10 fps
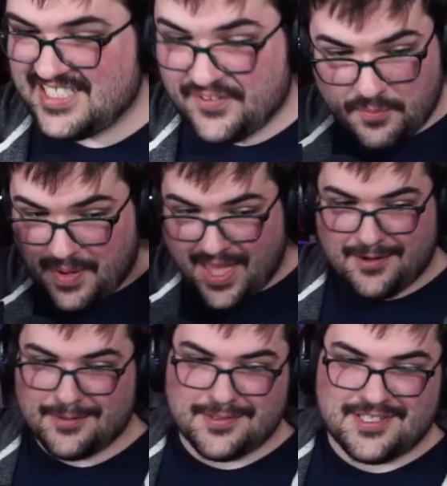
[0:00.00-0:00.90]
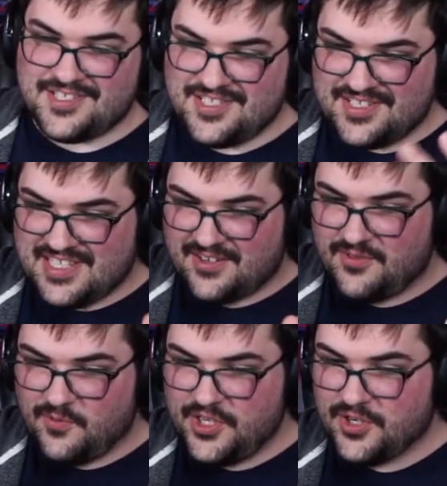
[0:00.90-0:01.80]
patterns. It's just like
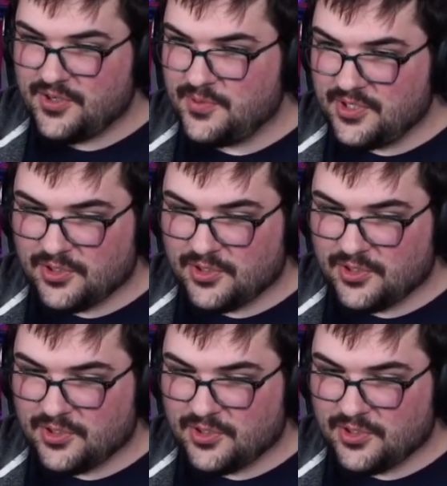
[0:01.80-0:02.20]
when you're